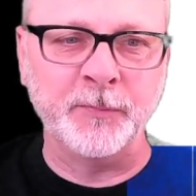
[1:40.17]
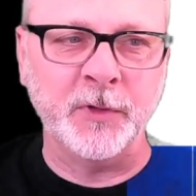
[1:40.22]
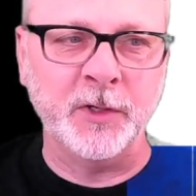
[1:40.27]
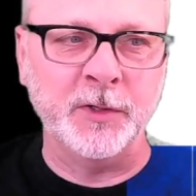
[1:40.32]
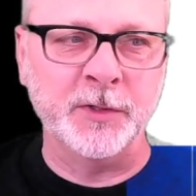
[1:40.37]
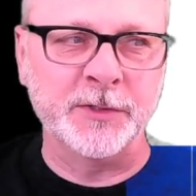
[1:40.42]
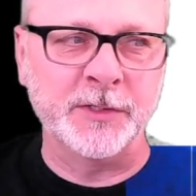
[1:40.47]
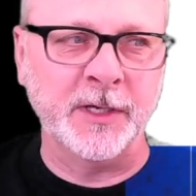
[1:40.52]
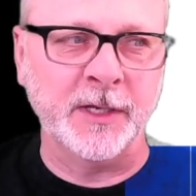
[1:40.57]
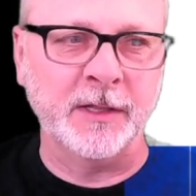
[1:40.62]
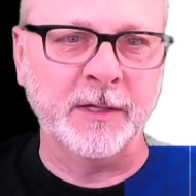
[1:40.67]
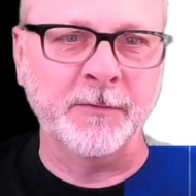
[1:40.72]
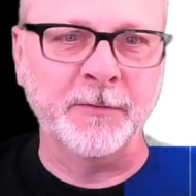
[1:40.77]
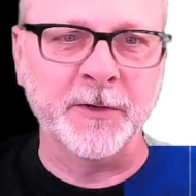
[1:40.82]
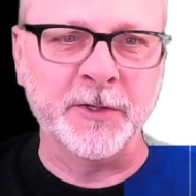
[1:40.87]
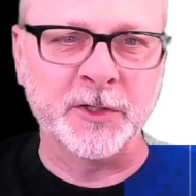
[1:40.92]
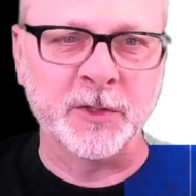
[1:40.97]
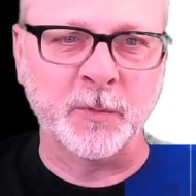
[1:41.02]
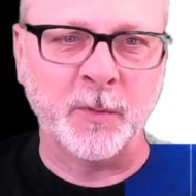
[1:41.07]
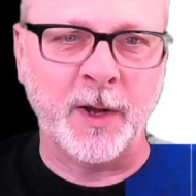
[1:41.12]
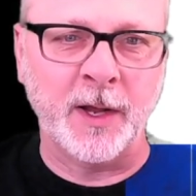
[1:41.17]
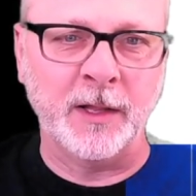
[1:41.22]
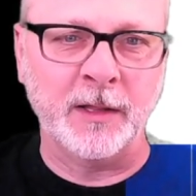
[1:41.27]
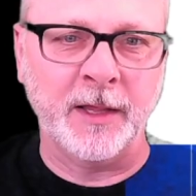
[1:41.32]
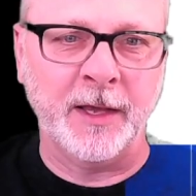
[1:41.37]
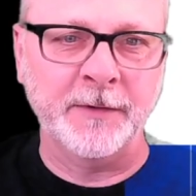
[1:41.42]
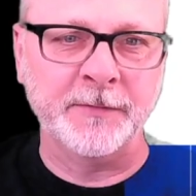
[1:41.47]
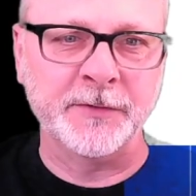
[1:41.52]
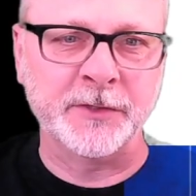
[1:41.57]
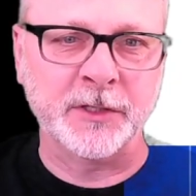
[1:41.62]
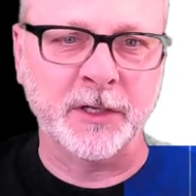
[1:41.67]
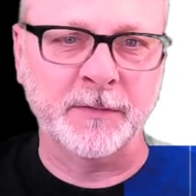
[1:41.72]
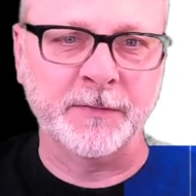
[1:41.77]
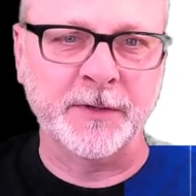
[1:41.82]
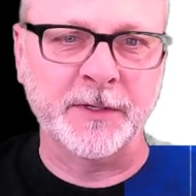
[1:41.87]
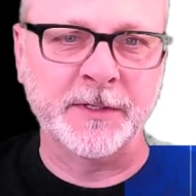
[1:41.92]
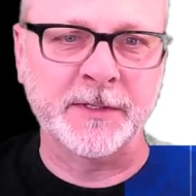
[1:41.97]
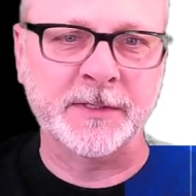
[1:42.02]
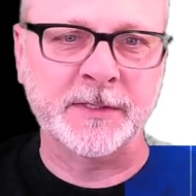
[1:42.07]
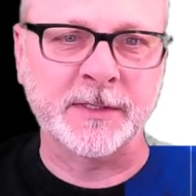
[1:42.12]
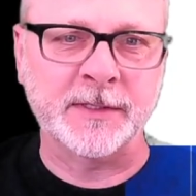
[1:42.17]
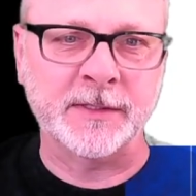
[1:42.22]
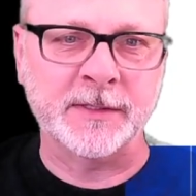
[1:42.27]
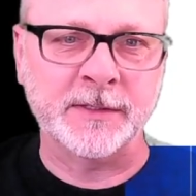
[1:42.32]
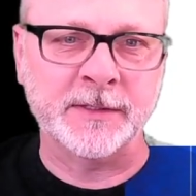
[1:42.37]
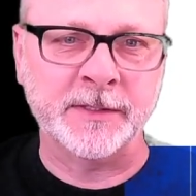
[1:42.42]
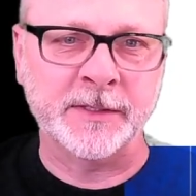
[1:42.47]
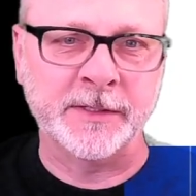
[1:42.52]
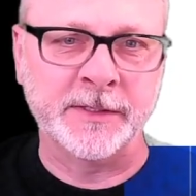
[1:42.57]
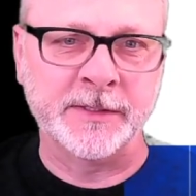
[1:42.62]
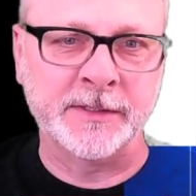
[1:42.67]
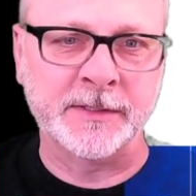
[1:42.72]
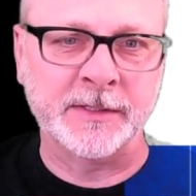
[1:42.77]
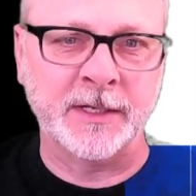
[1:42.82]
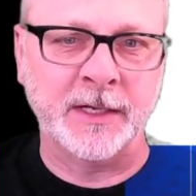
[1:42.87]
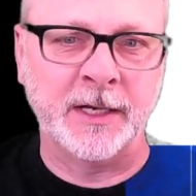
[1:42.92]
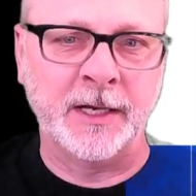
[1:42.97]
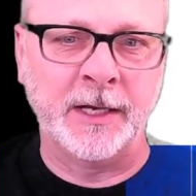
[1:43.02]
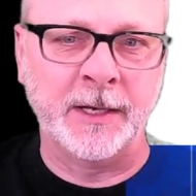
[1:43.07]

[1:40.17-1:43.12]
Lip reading: using the Fish and Wildlife Service's